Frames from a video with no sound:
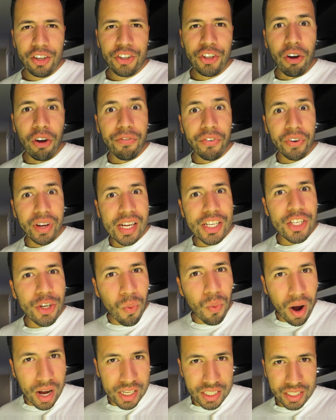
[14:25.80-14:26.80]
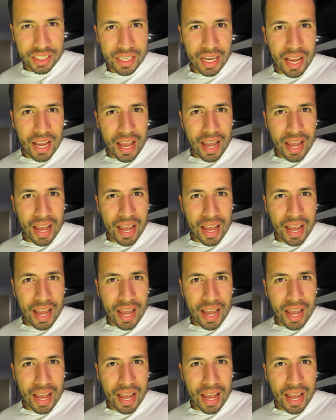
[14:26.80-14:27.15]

Don't forget to watch